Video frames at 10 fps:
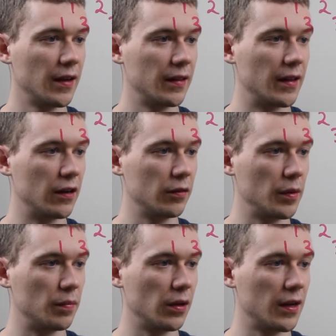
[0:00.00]
Then it'll be
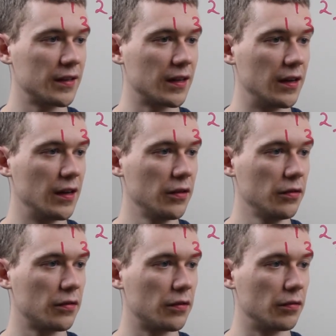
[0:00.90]
plus another
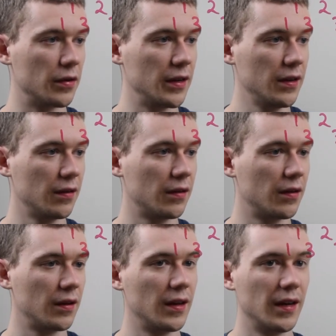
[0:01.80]
3
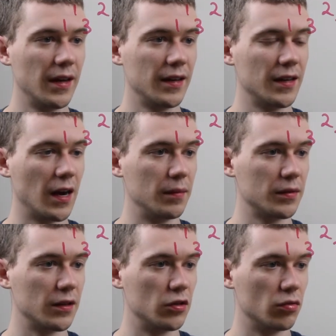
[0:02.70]
times
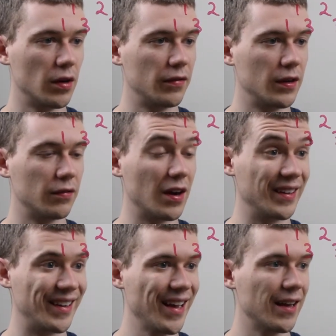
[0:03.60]
the derivative
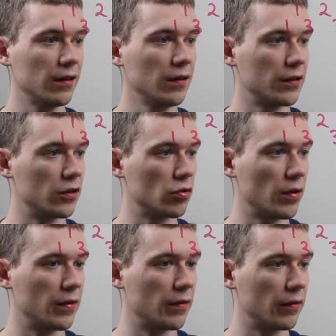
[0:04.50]
again. The
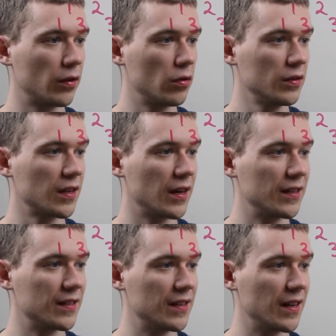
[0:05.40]
derivative of cosine
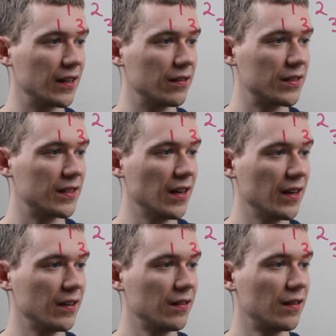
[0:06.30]
is negative
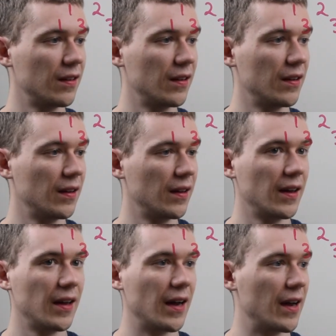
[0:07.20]
sine.
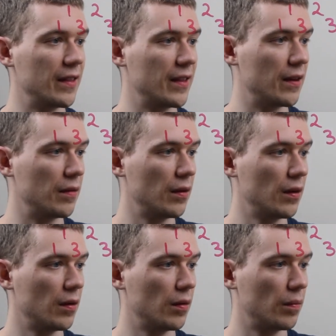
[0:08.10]
And then
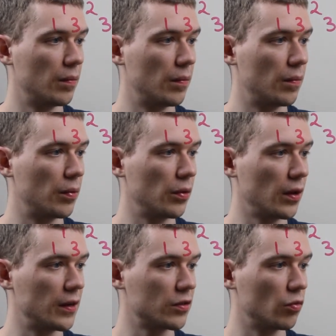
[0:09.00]

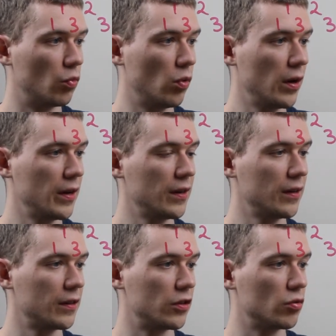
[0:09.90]
plus 1,
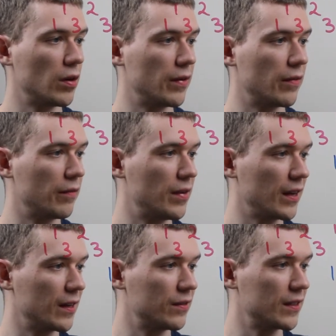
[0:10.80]
the derivative of
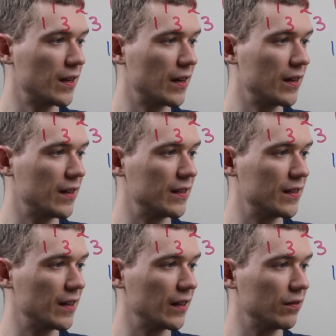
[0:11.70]
negative sine is
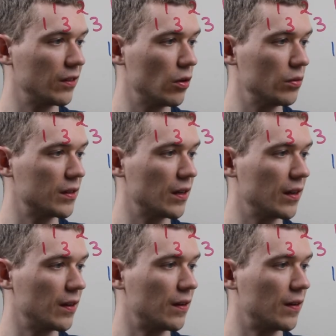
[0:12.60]
negative cosine.